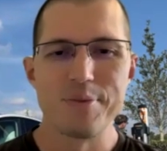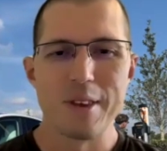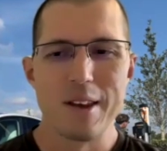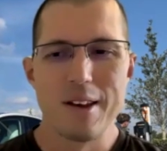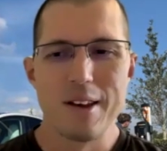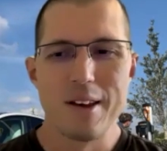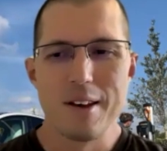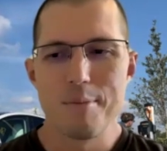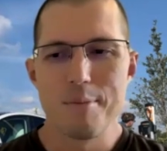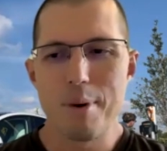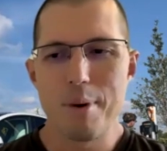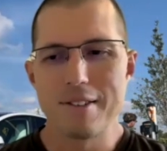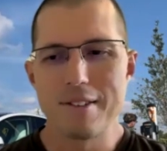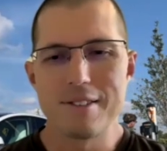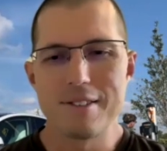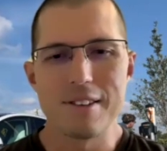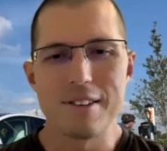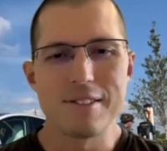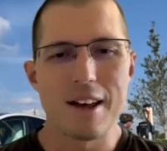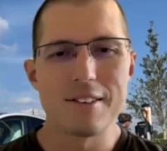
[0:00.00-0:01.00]
But it's the
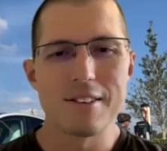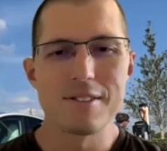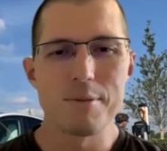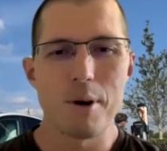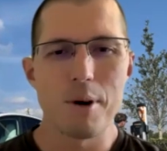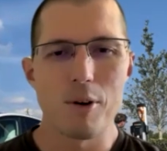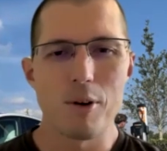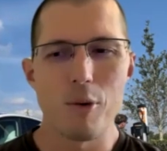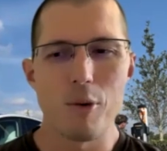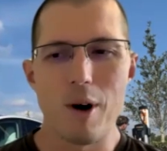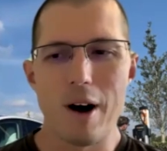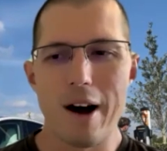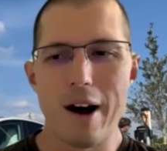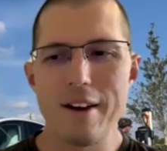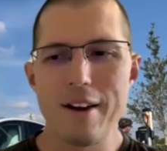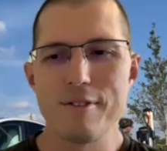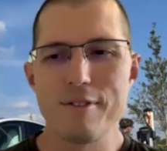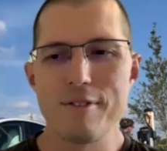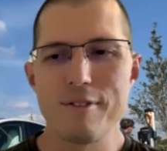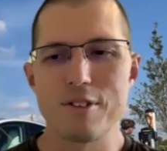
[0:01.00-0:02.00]
Tesla Model Y
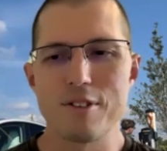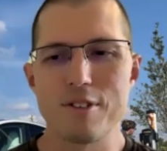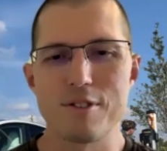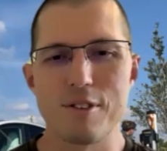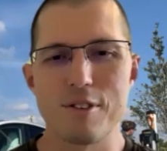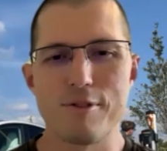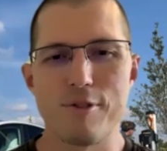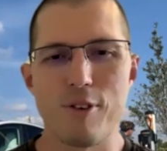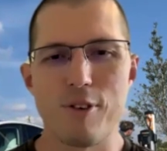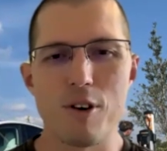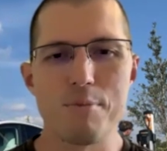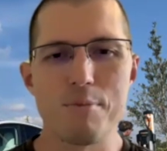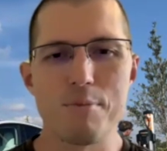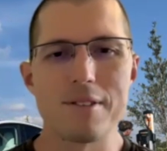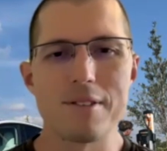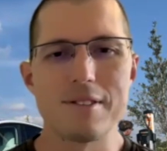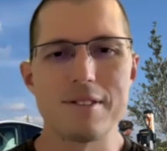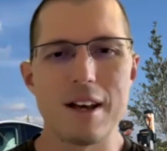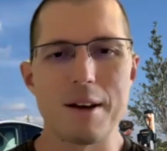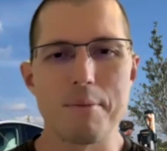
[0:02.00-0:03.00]
versus a Ford
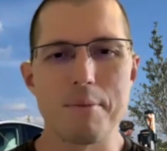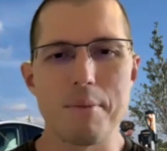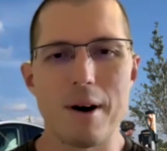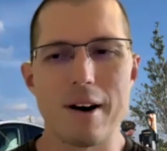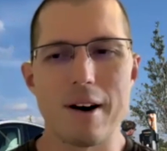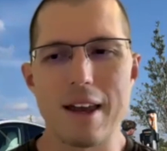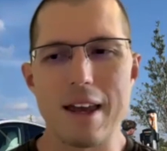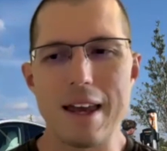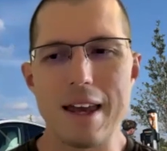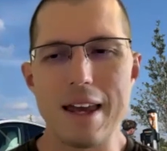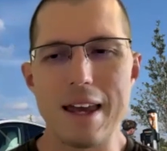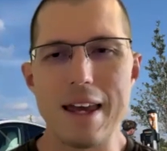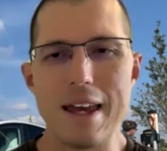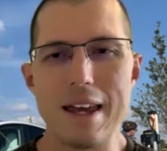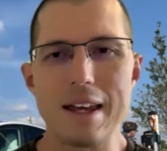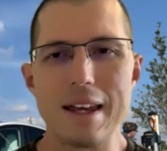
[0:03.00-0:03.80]
Mustang Mach-E.